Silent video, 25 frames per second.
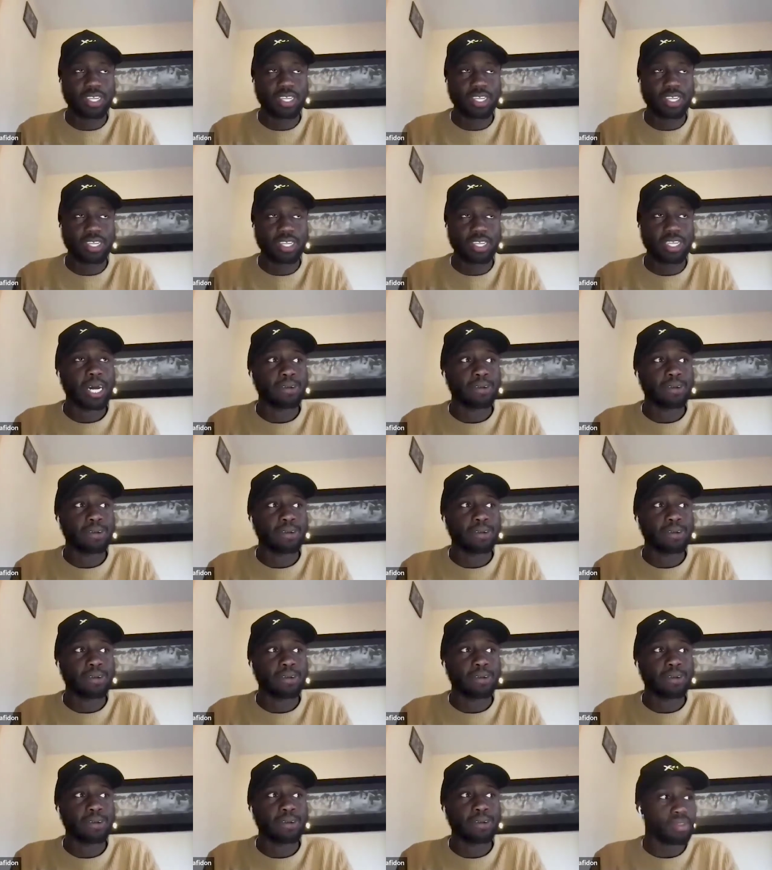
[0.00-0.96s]

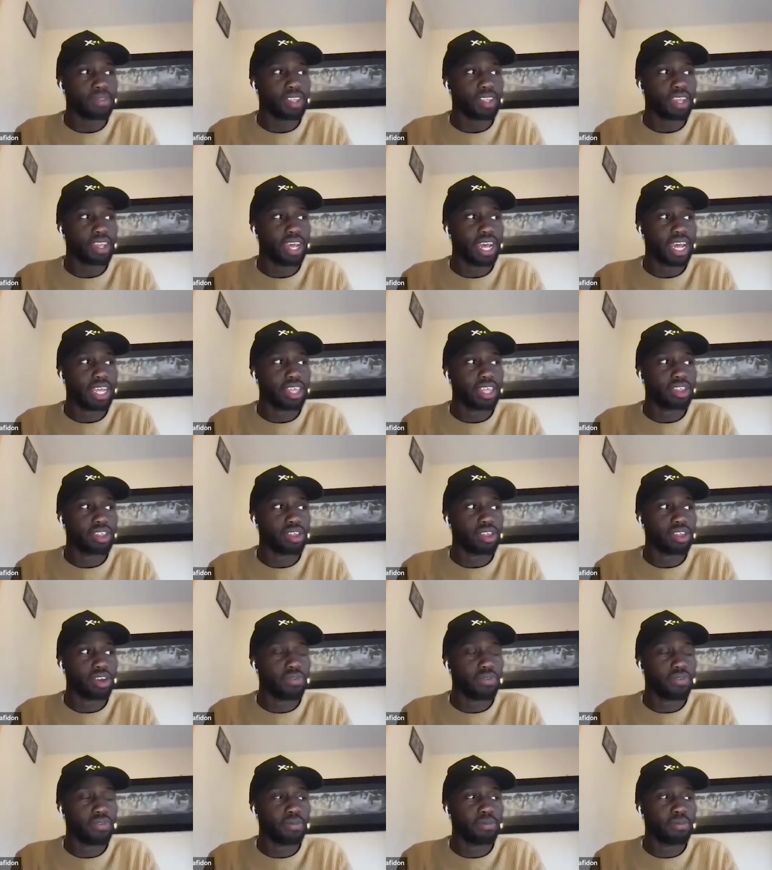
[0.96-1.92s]
Um,
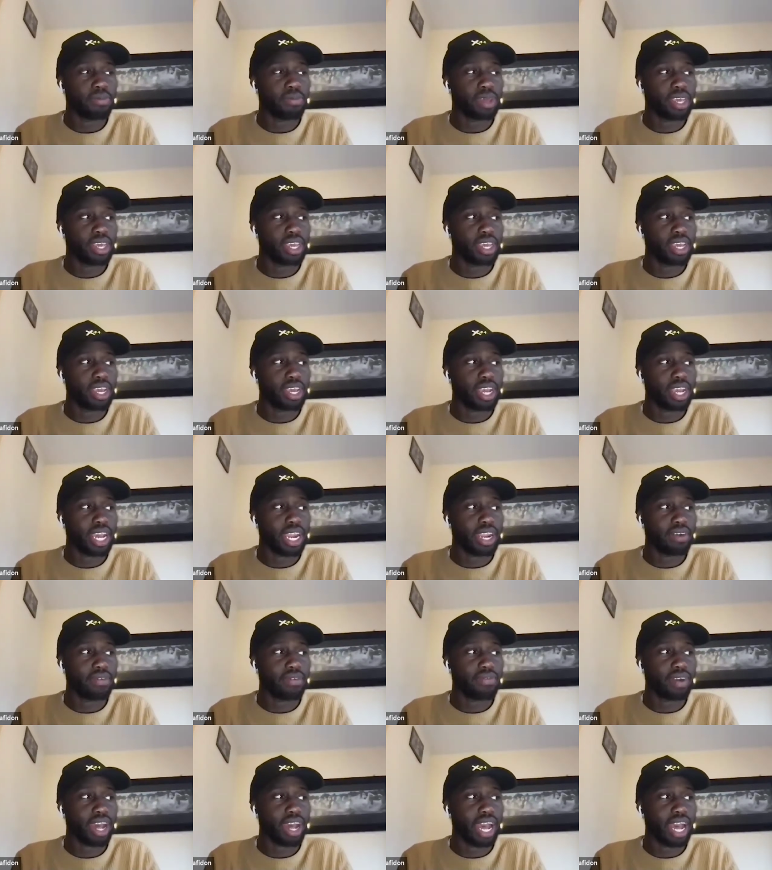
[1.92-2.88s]
so for
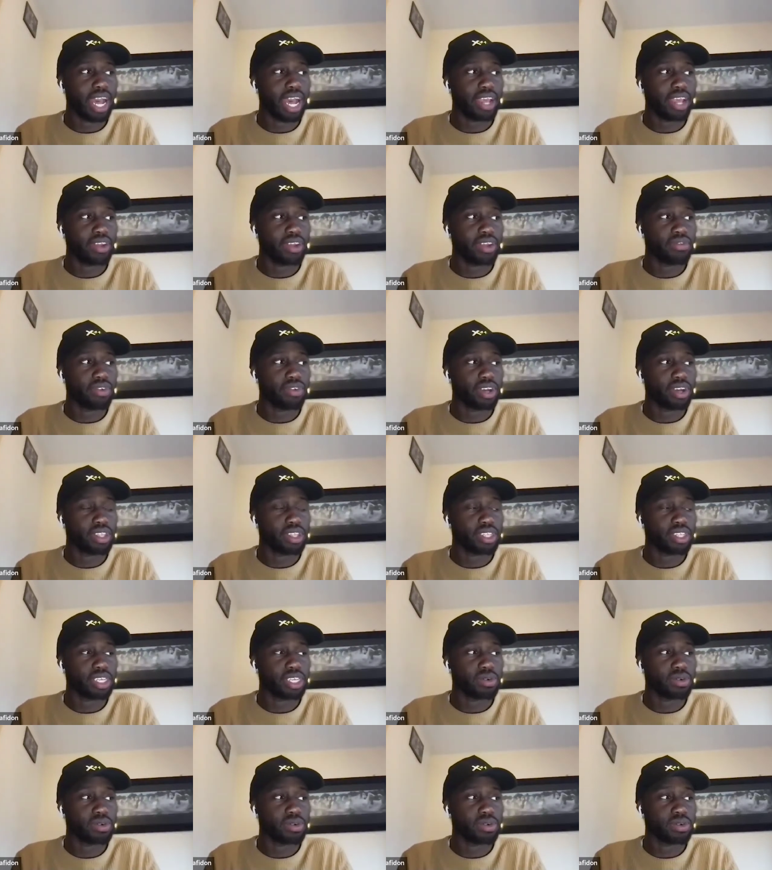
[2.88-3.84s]
me, kind of
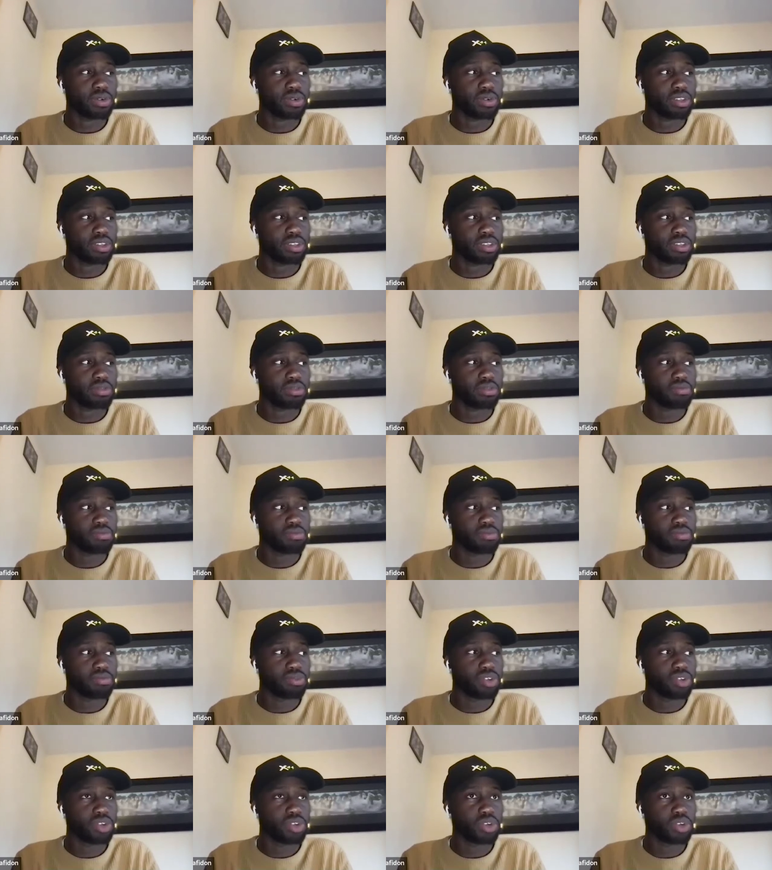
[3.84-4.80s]
at university, it
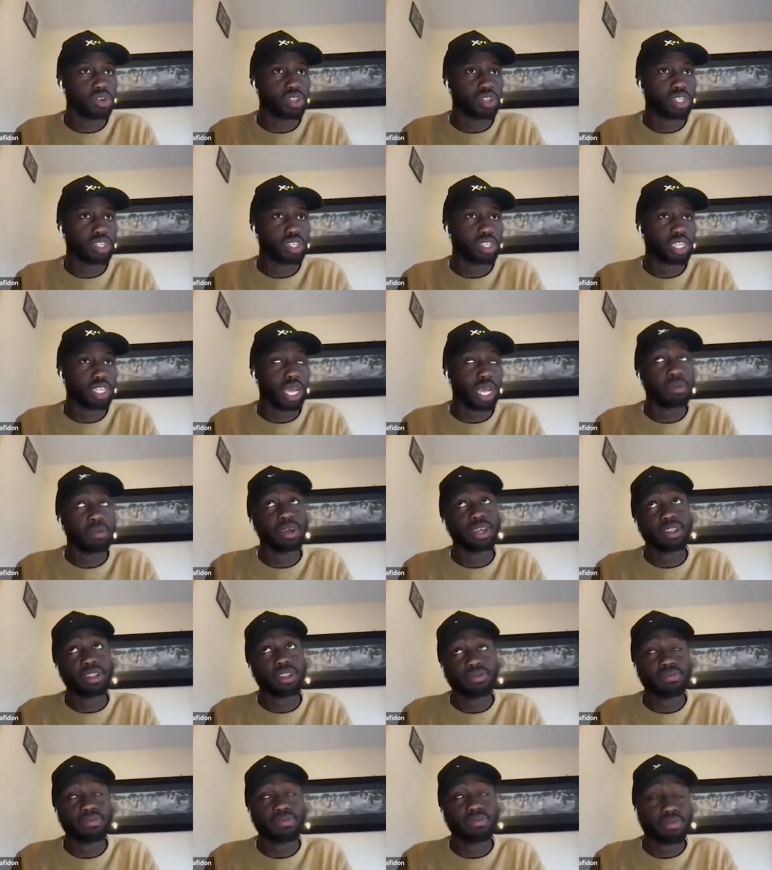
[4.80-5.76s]
was
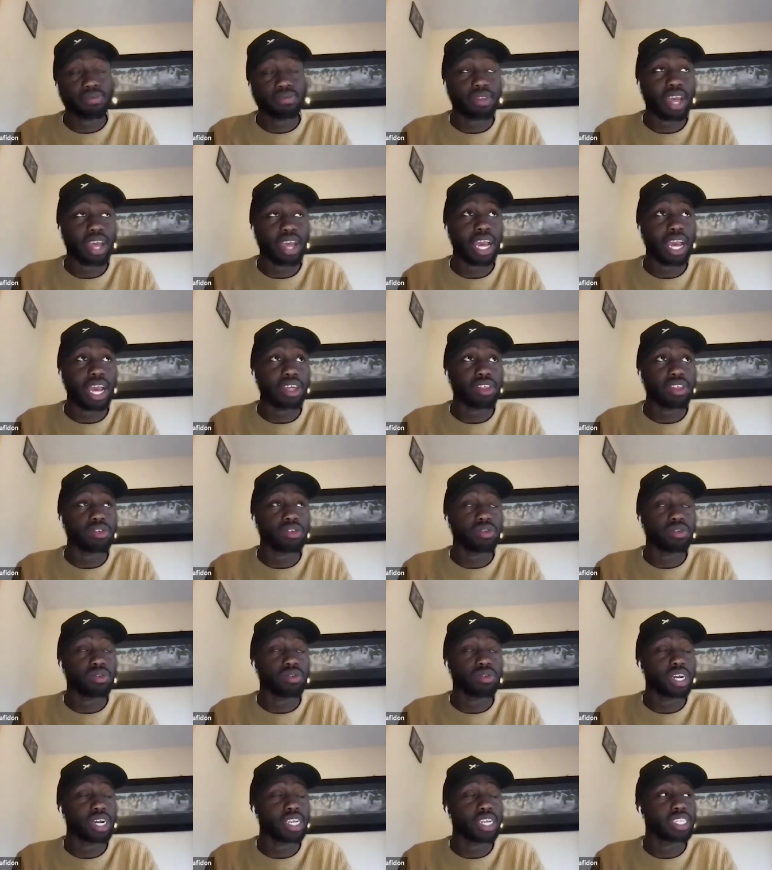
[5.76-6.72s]
choosing, I mean,
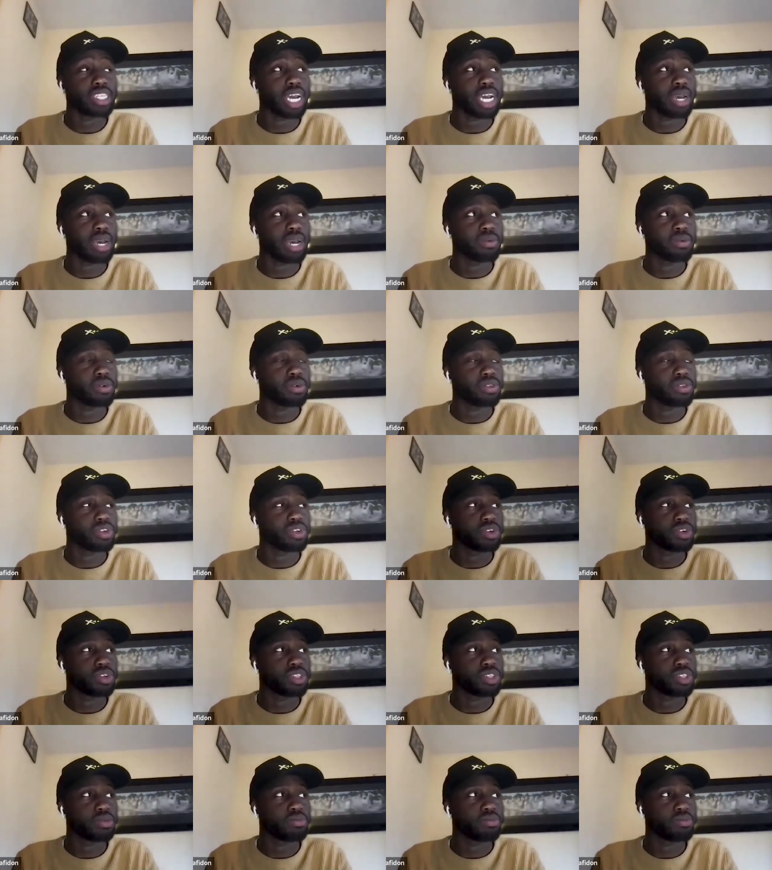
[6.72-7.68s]
at school at the
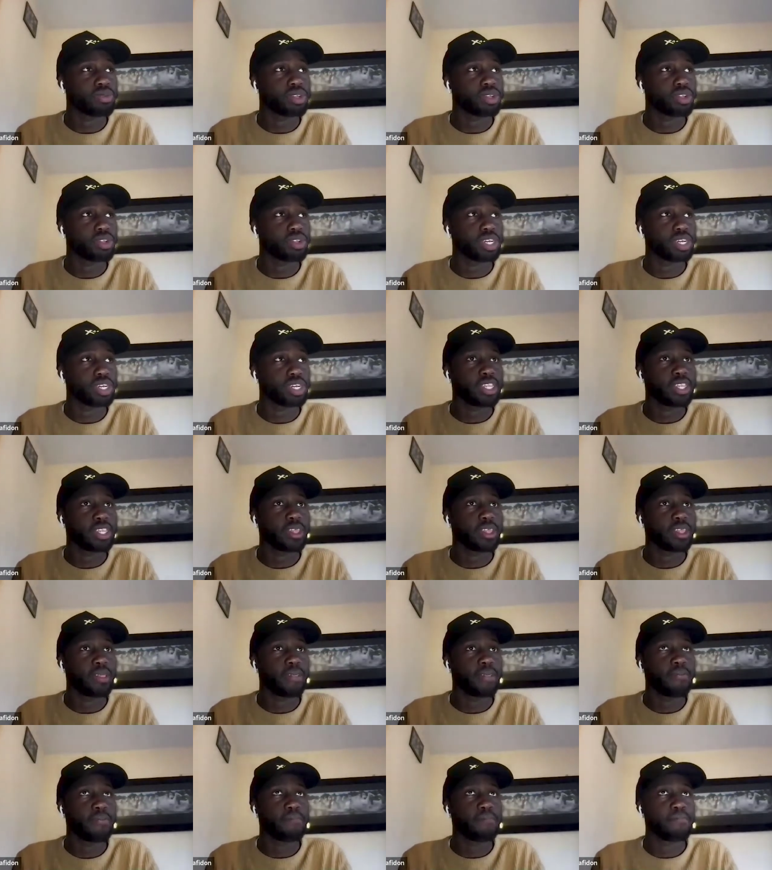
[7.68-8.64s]
time, it was choosing
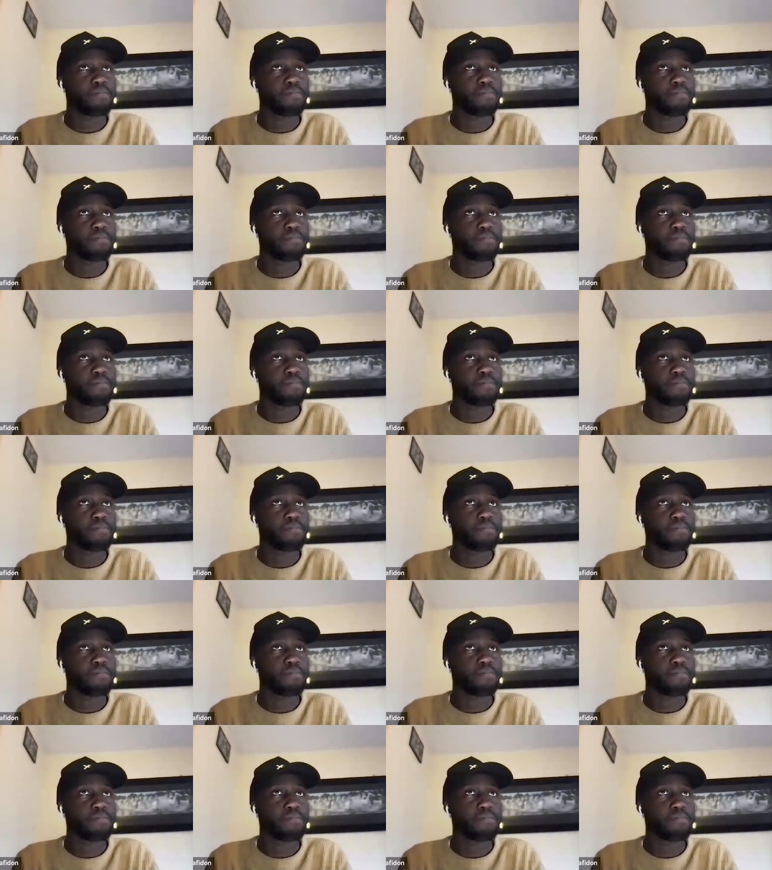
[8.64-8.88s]
between